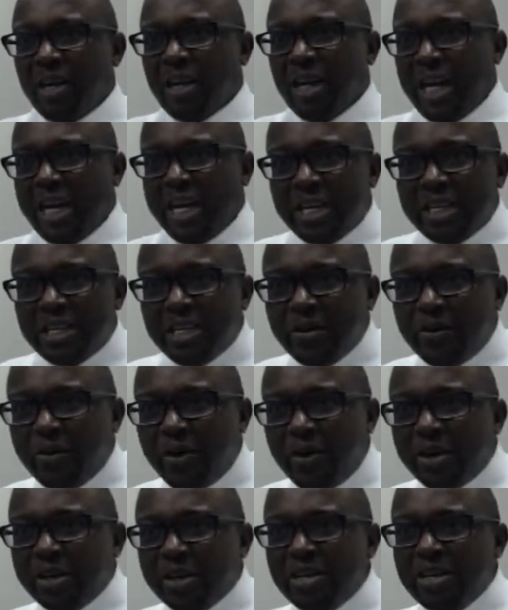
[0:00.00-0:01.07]
NSA
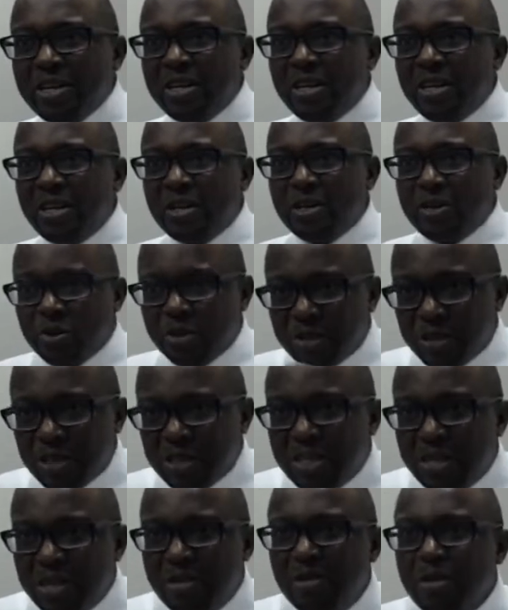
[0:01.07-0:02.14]
work, to
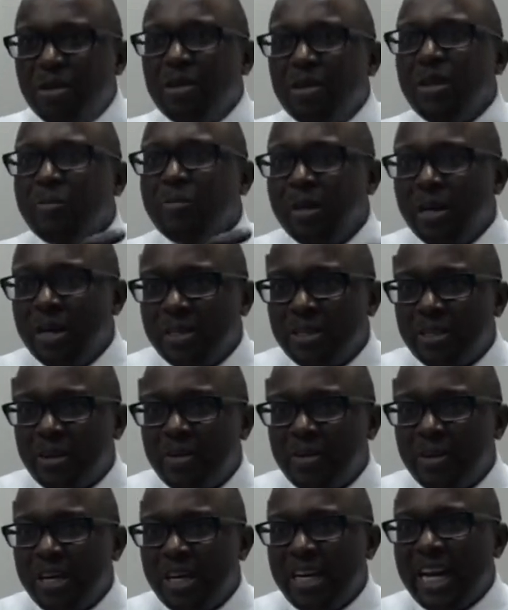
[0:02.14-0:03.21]
see the
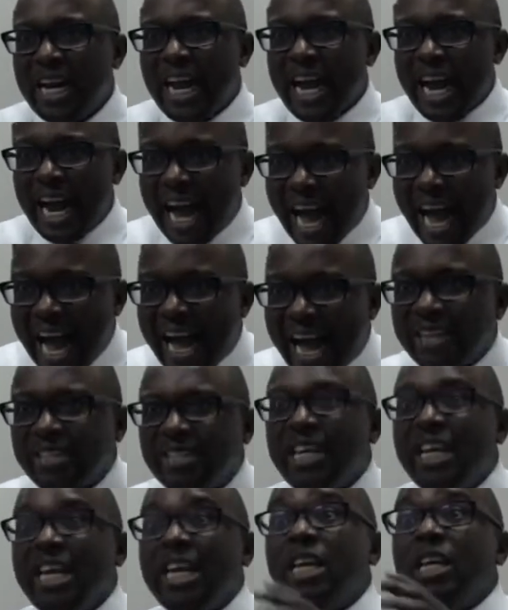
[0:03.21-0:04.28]
military as
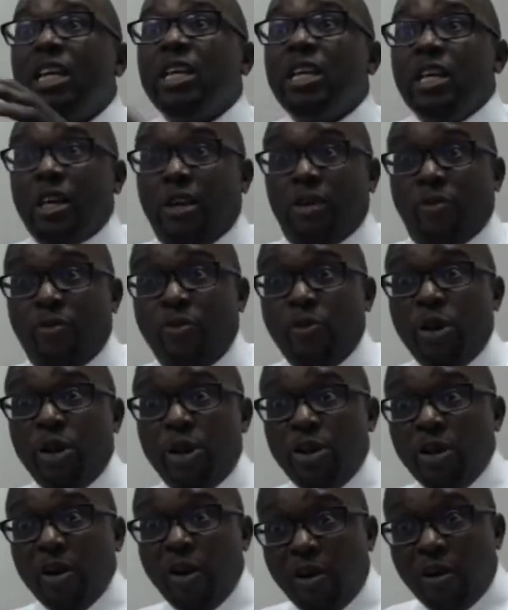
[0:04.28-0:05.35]
a
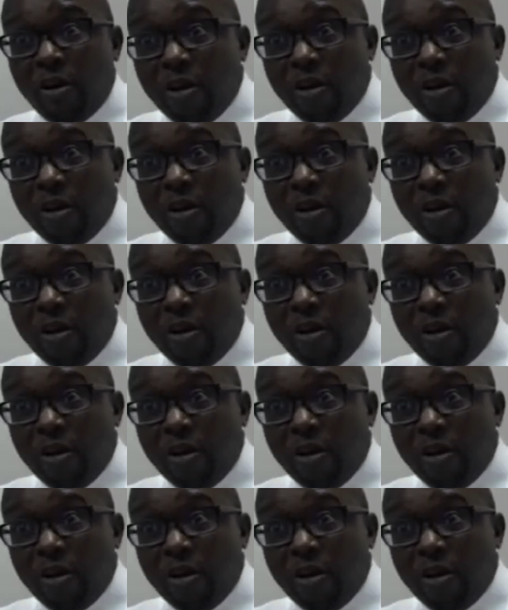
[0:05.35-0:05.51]
career.